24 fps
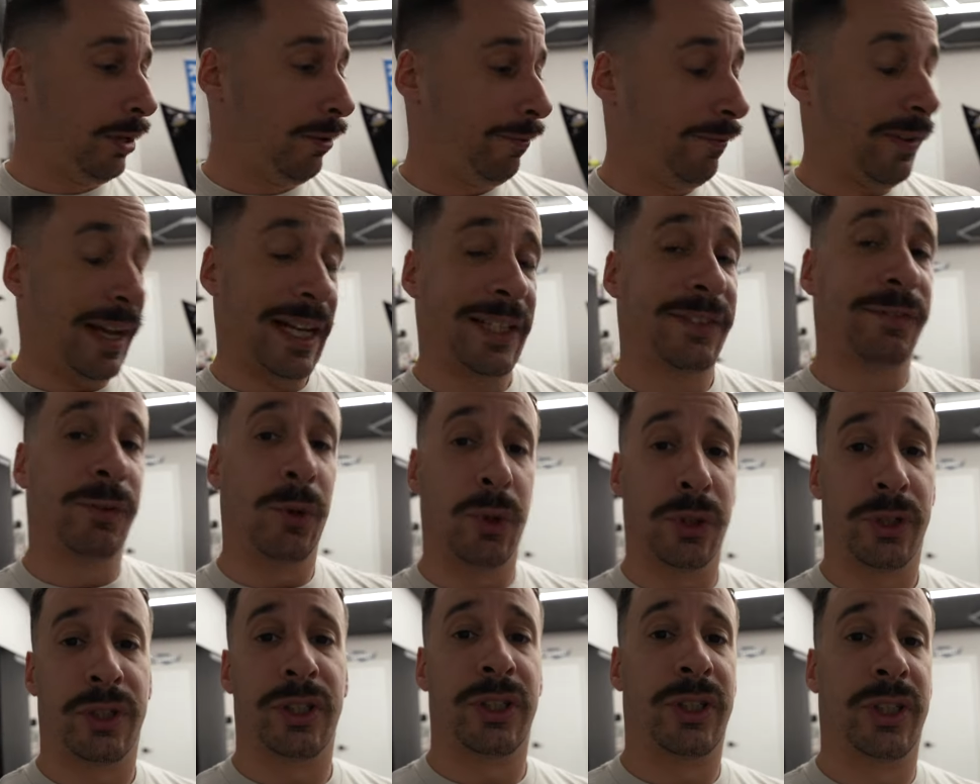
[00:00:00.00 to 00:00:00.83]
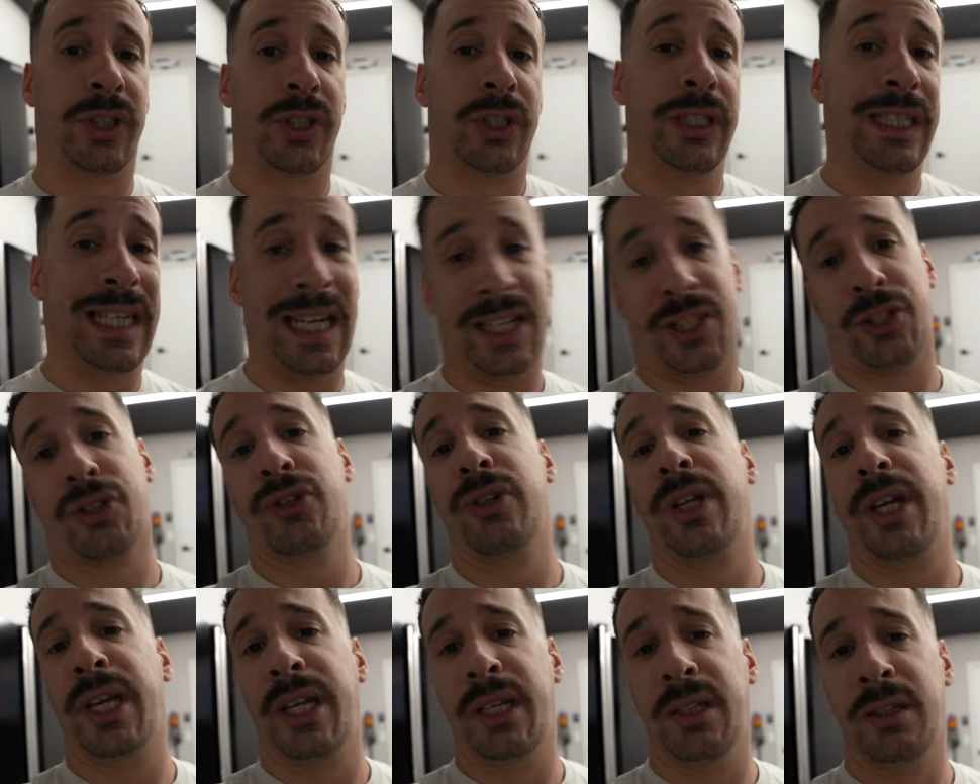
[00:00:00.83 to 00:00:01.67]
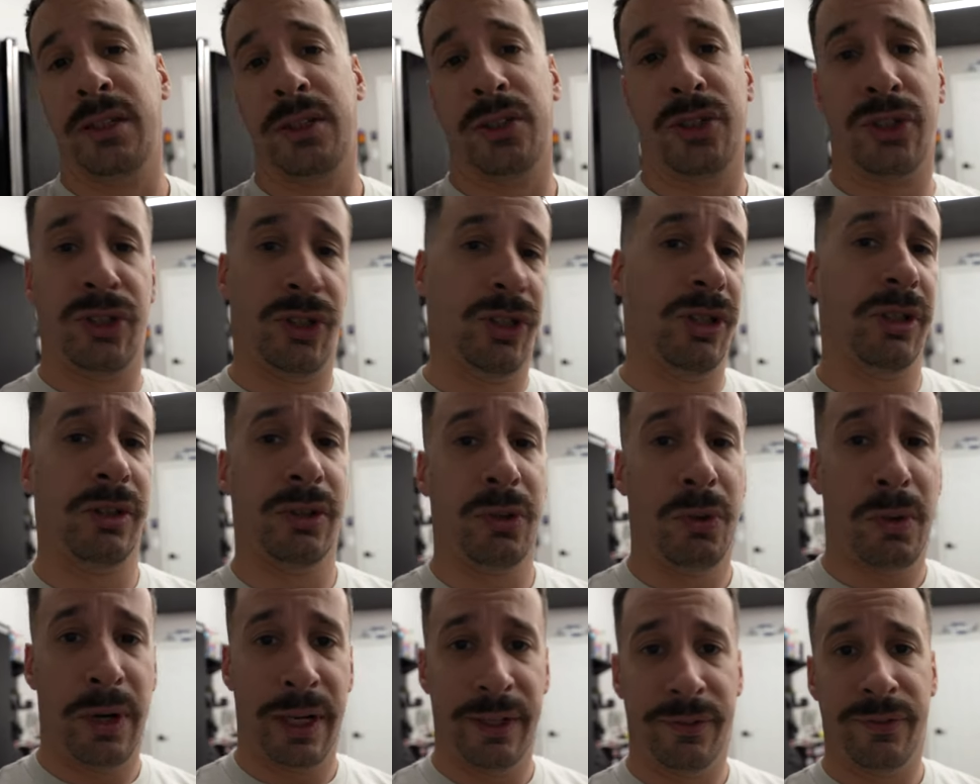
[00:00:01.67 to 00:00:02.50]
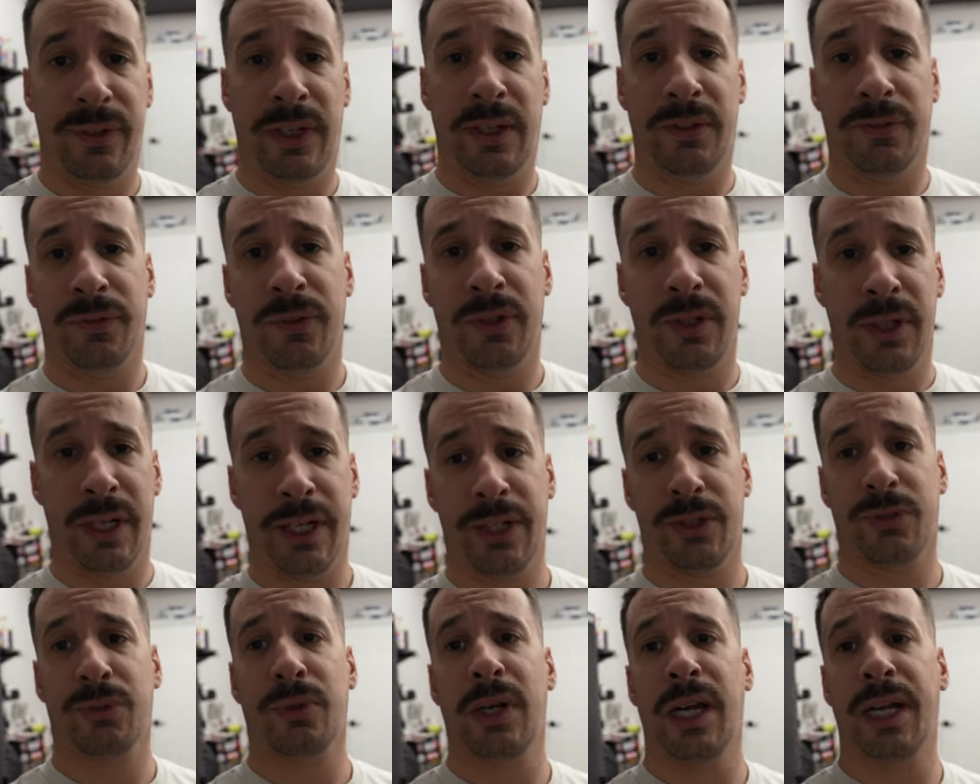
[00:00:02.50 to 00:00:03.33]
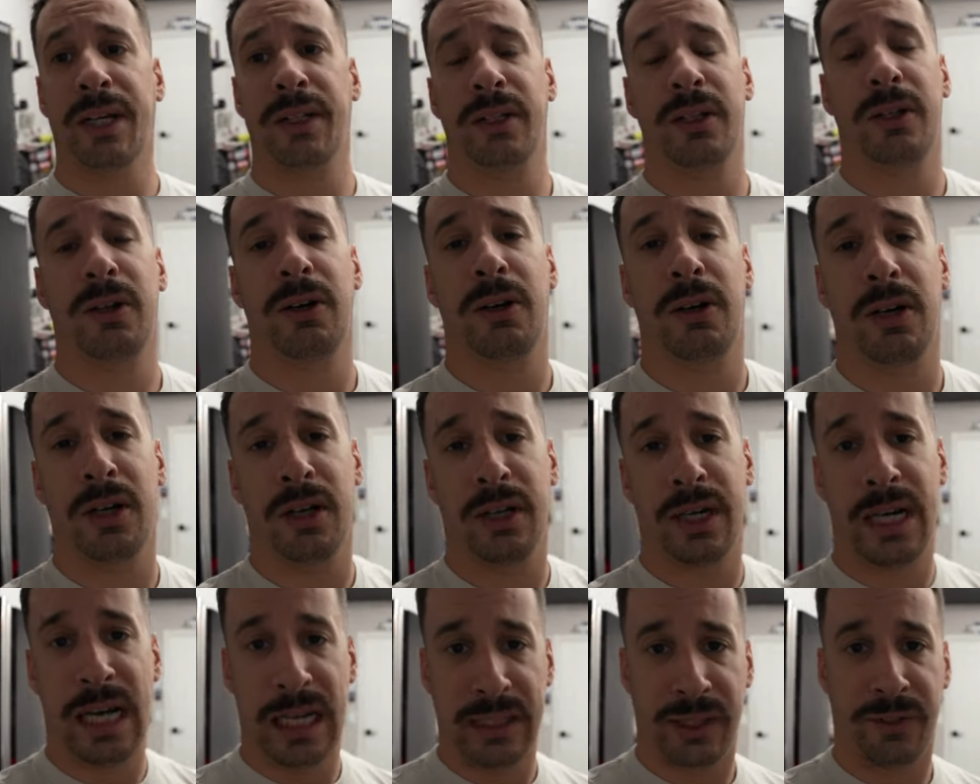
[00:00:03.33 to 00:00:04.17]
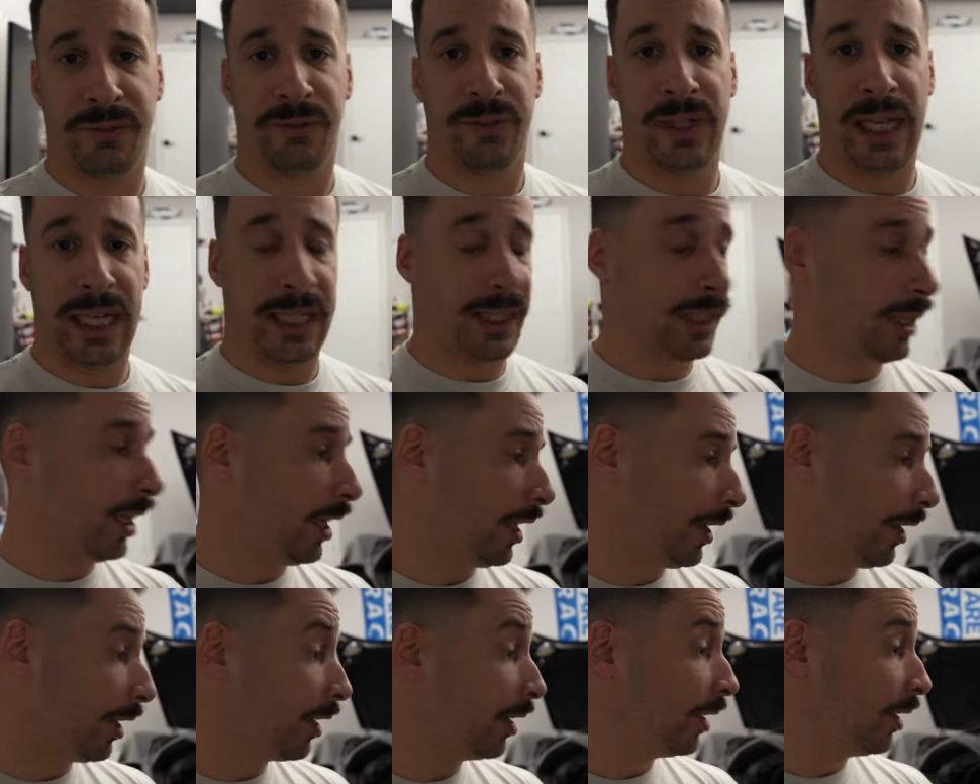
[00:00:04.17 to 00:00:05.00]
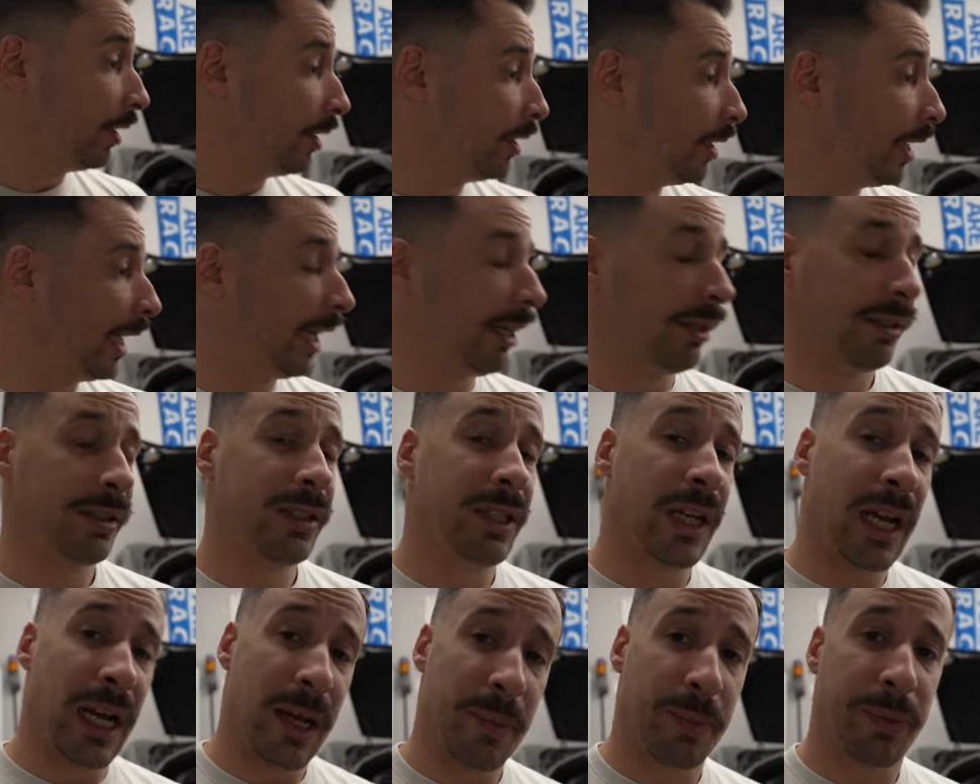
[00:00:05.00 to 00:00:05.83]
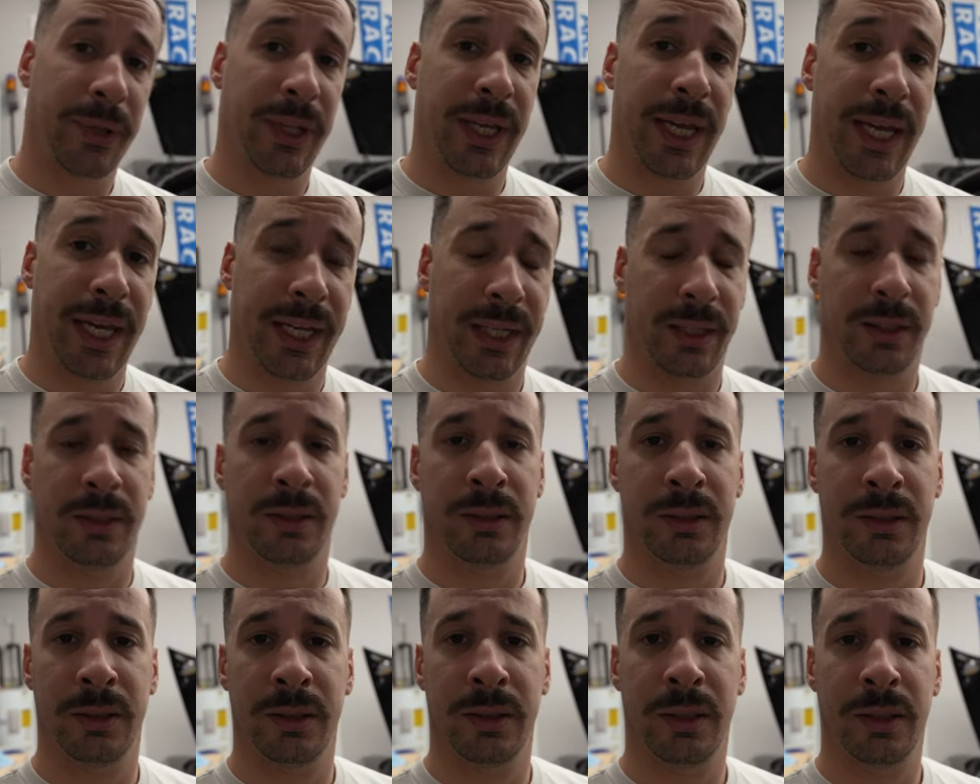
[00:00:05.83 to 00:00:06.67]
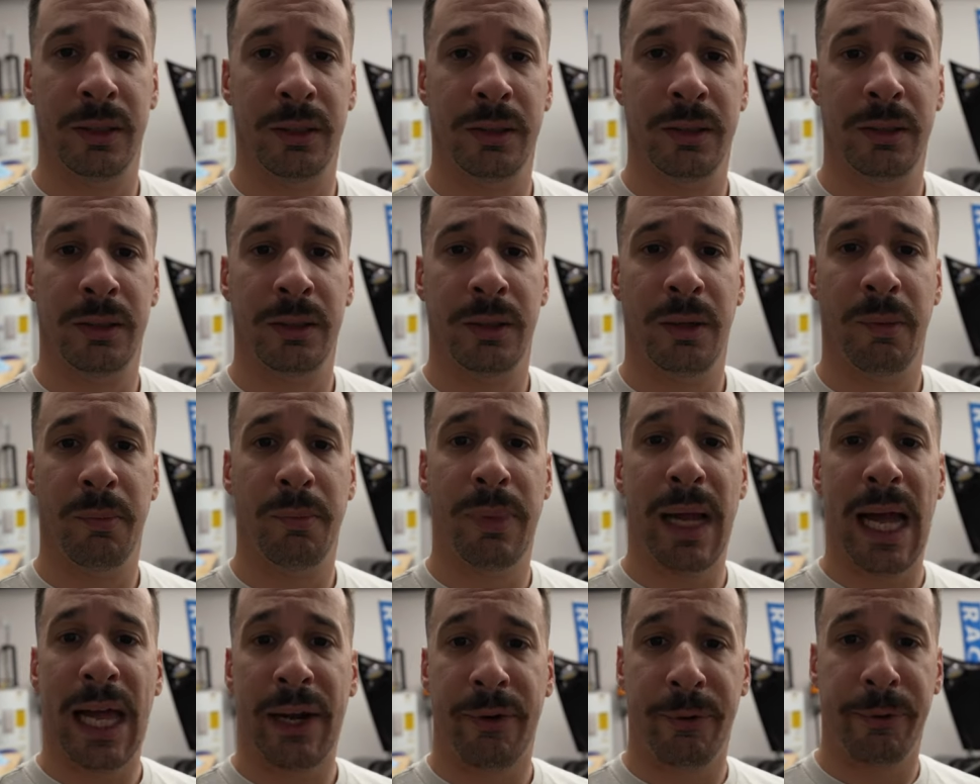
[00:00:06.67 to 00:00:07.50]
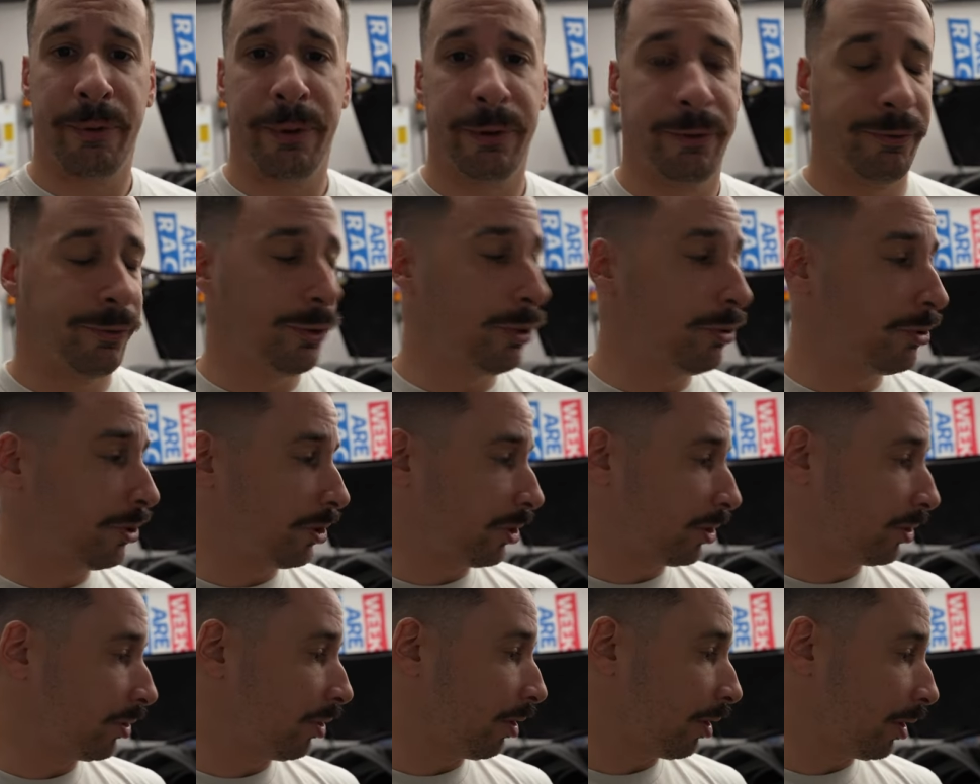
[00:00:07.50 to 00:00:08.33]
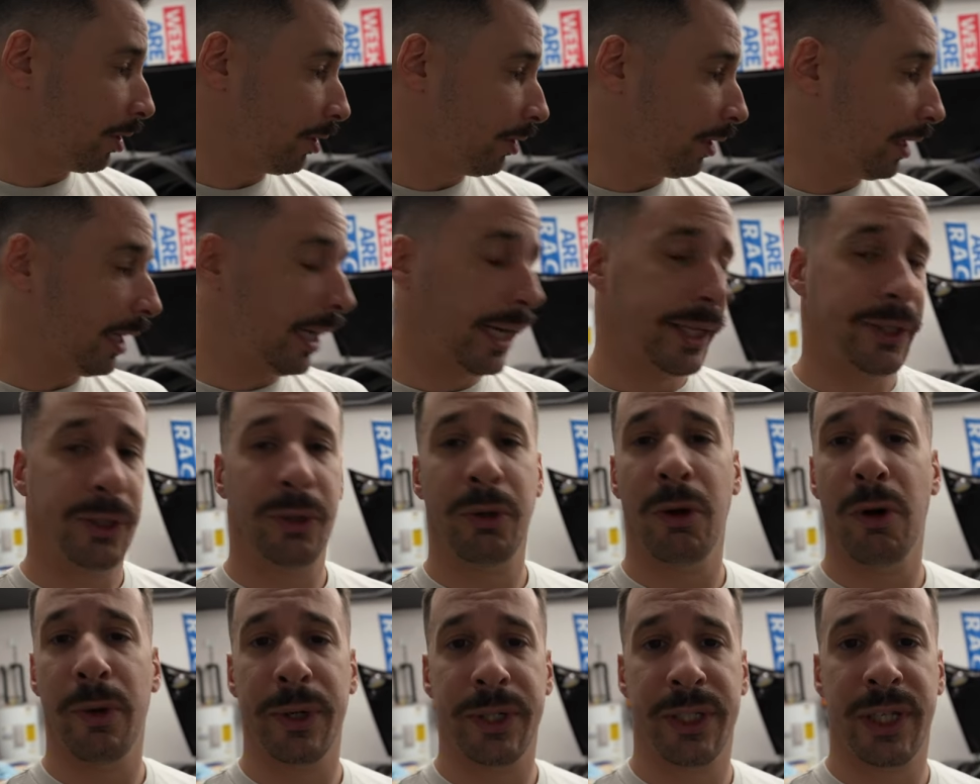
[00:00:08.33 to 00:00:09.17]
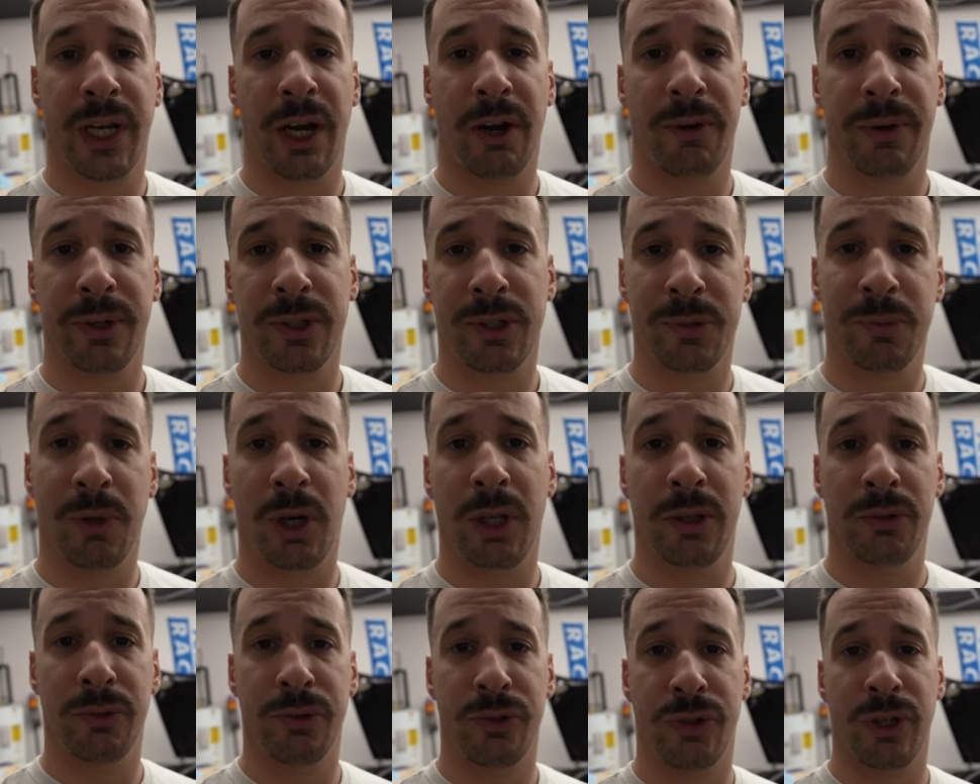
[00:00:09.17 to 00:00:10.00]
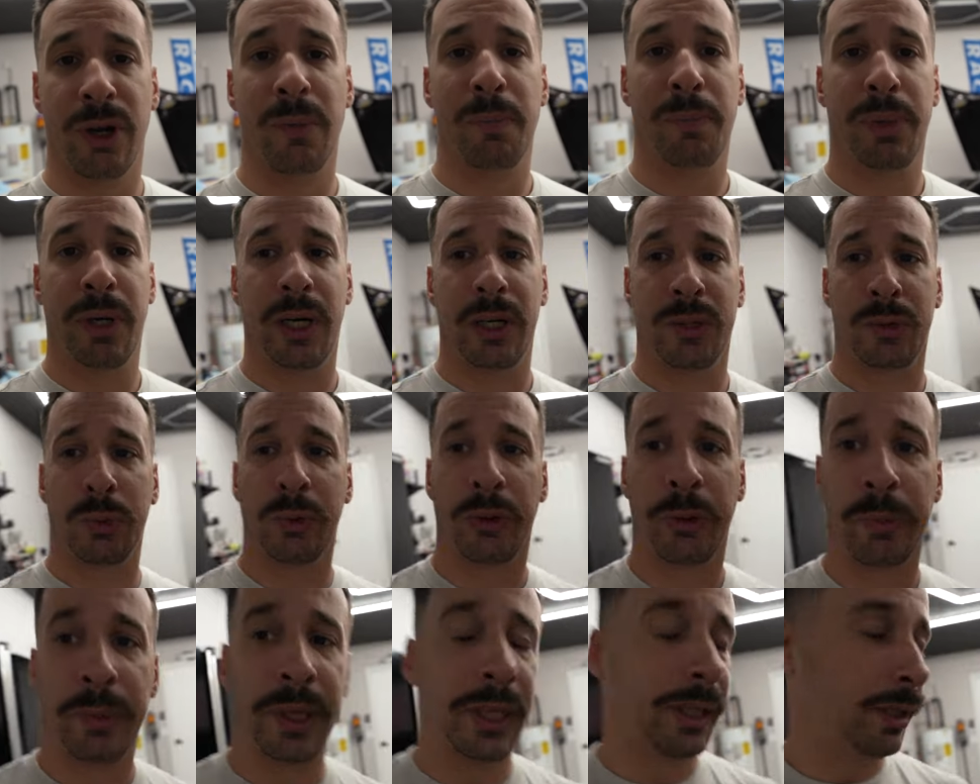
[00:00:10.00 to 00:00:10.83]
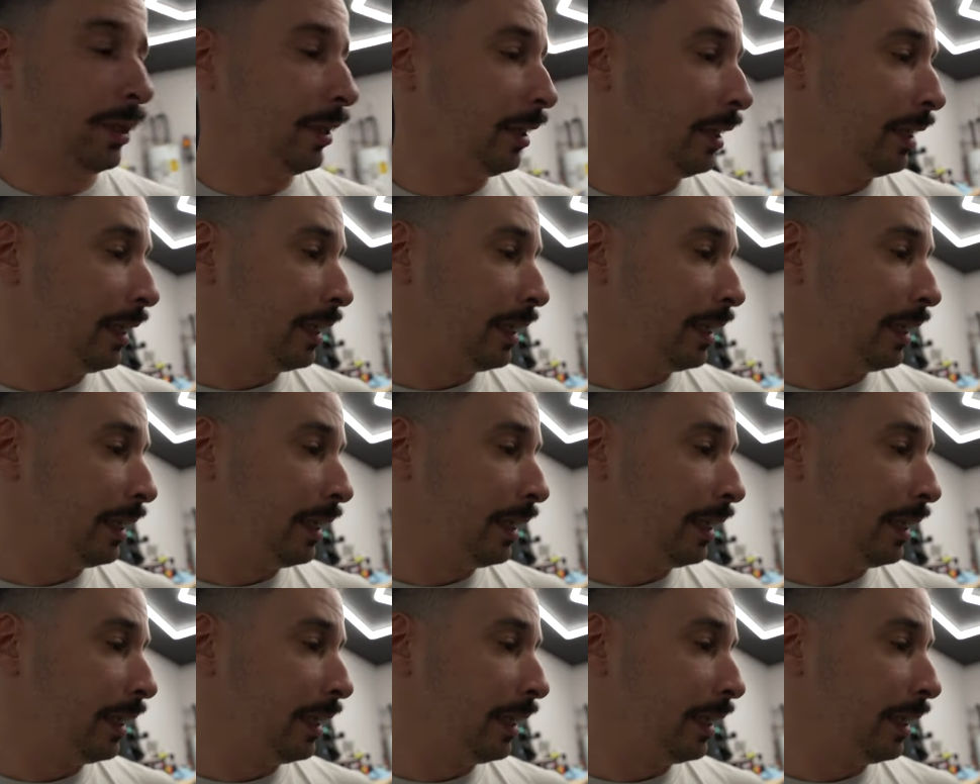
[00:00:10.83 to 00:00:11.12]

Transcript: Fast forward to yesterday, took the wife out for a nice ride in the car, got the flat tire, and on top of that, battery refused to start. I do always carry a small little jump box with me.